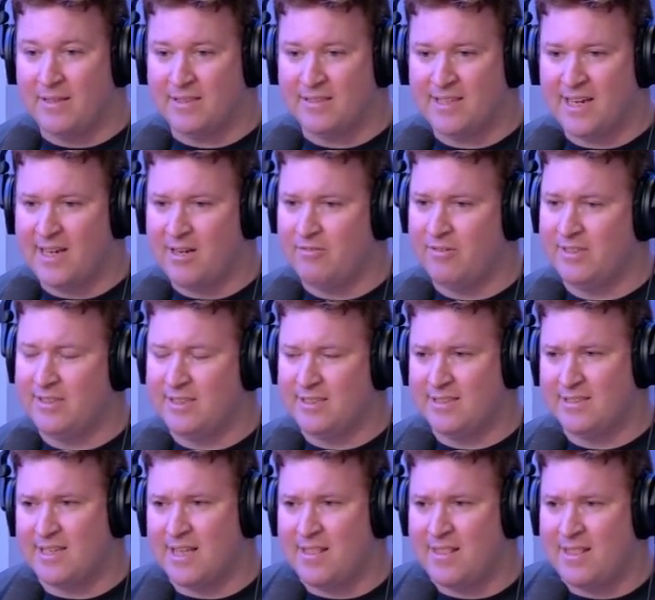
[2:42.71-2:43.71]
The second reason
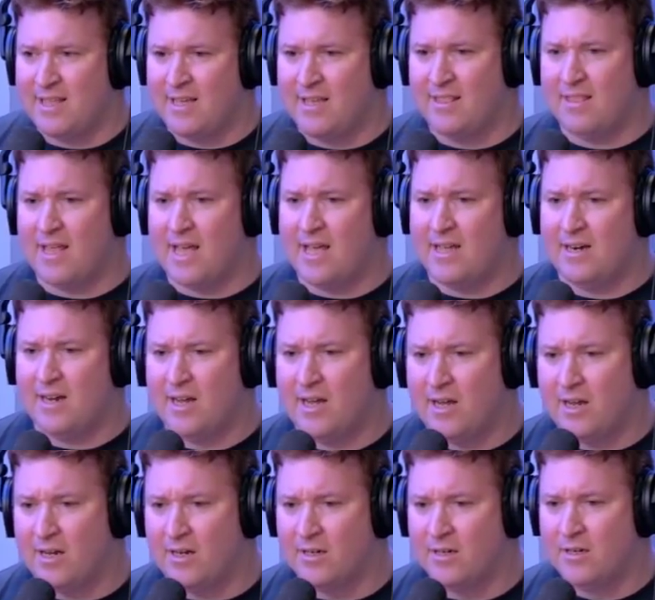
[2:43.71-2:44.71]
is I think
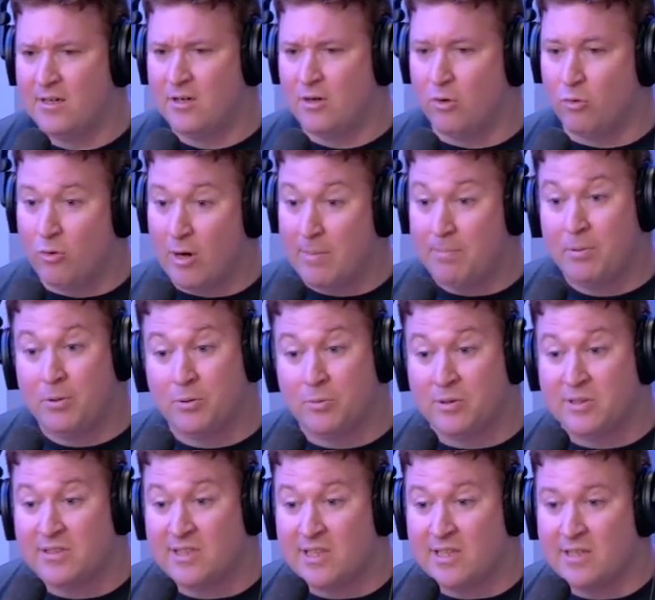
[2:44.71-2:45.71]
that Rip, who
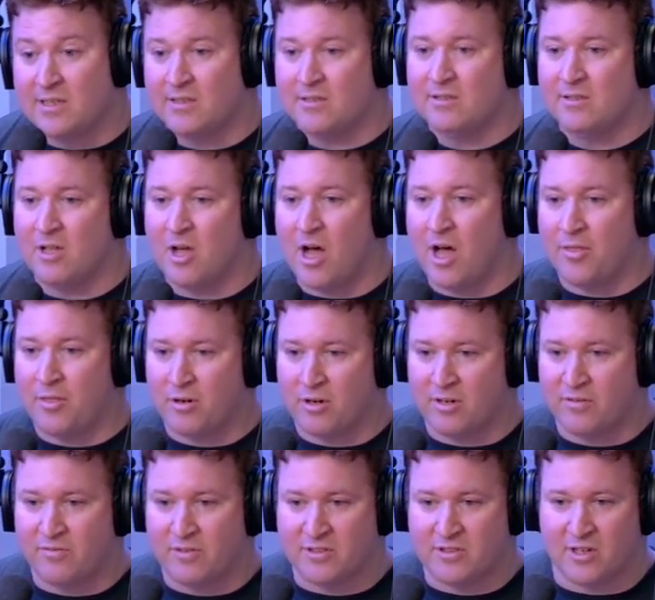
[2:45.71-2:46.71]
was the author
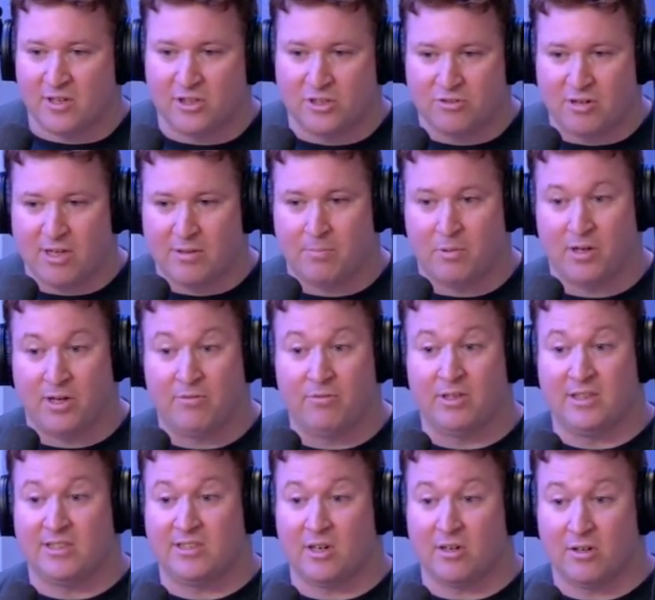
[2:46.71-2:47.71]
of the Starting Strength book and
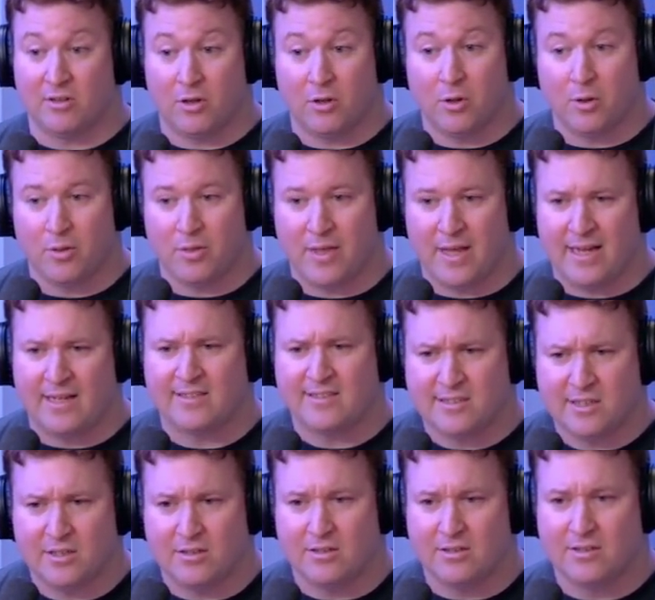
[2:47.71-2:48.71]
really started the whole thing, and
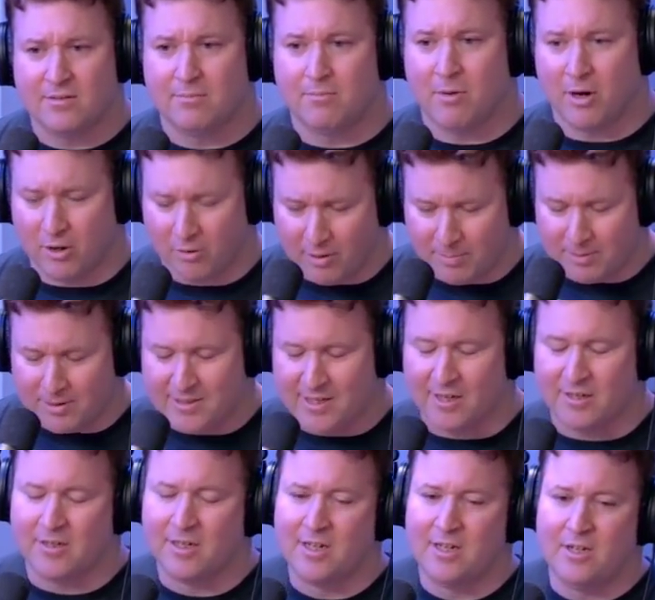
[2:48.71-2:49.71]
Mark
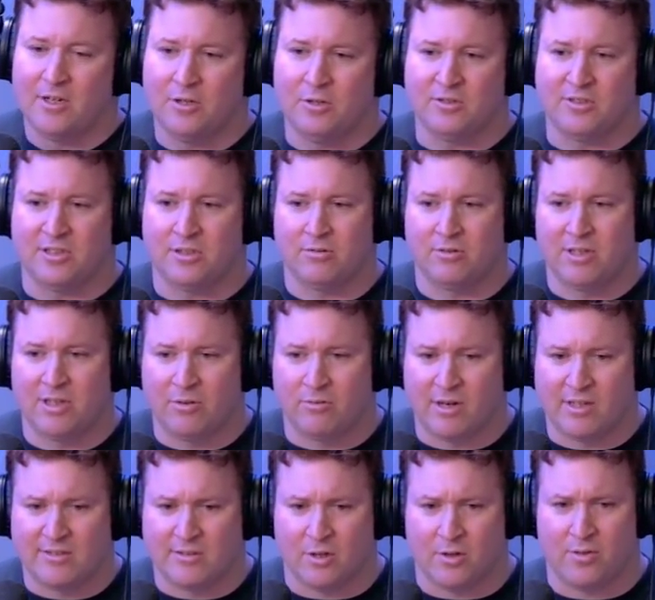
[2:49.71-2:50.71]
Ripito, who still really
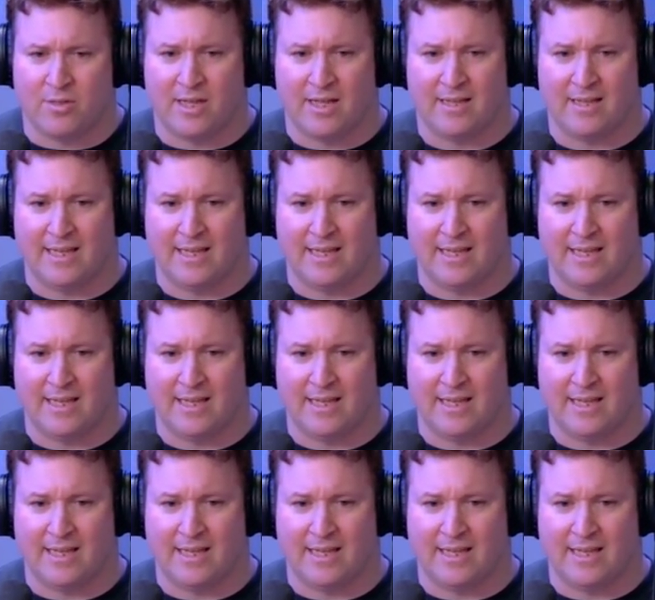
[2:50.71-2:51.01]
runs the whole thing.